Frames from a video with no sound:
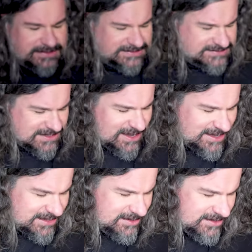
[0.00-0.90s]
on the
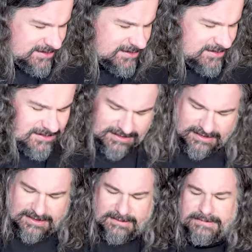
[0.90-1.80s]
side,
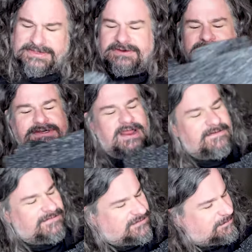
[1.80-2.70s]
but there was
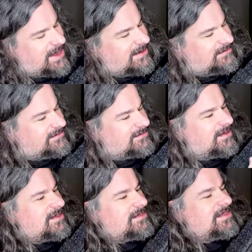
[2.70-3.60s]
enough space
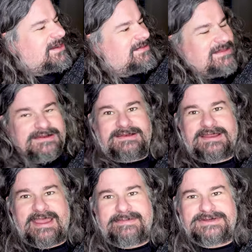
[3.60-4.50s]
that it didn't
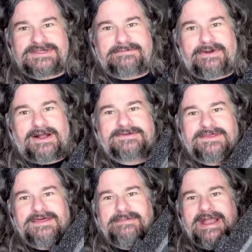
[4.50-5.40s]
damage the
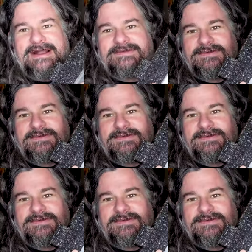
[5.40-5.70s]
box on the back.